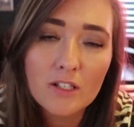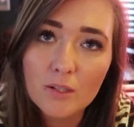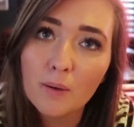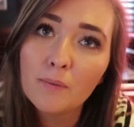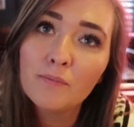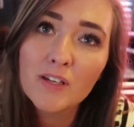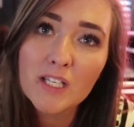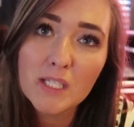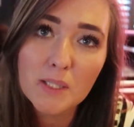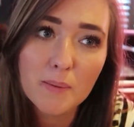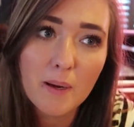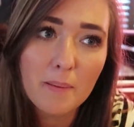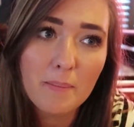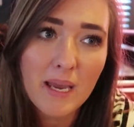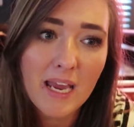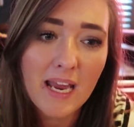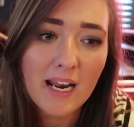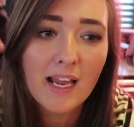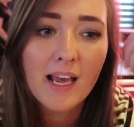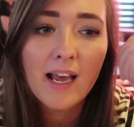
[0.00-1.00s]
some for
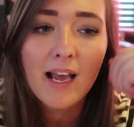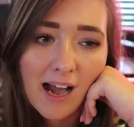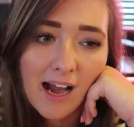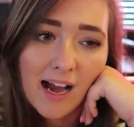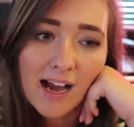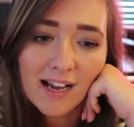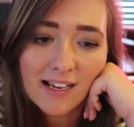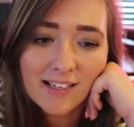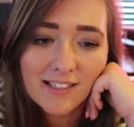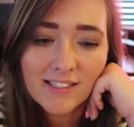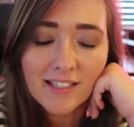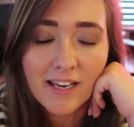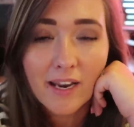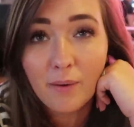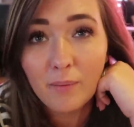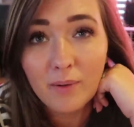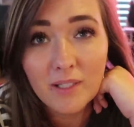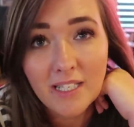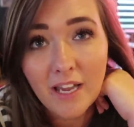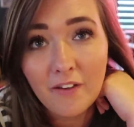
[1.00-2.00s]
swimming, and
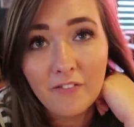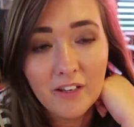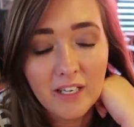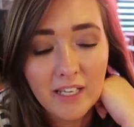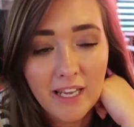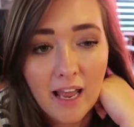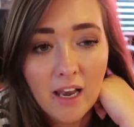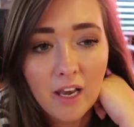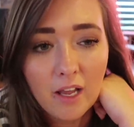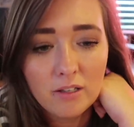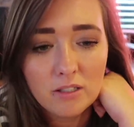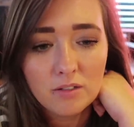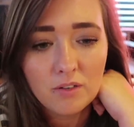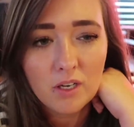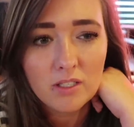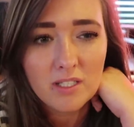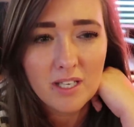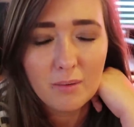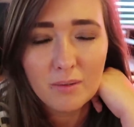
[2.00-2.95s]
it will definitely get loads of use.